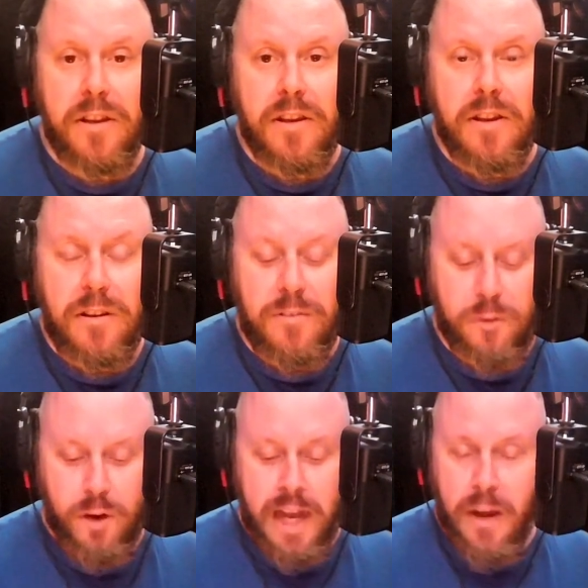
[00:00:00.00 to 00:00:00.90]

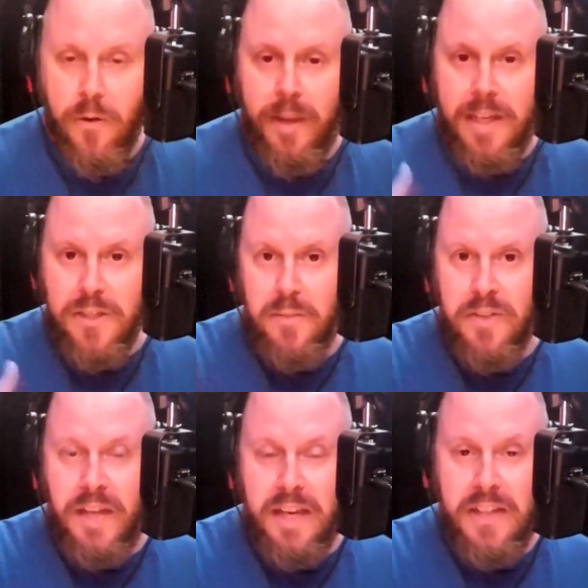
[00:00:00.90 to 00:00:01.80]
for how
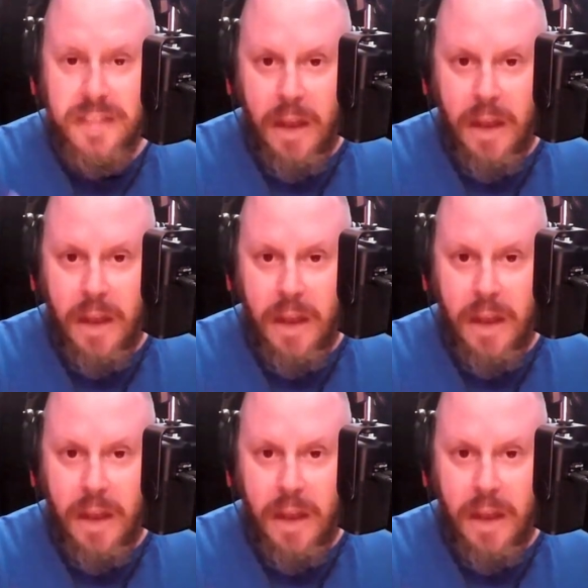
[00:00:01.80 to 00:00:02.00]
intimate that is,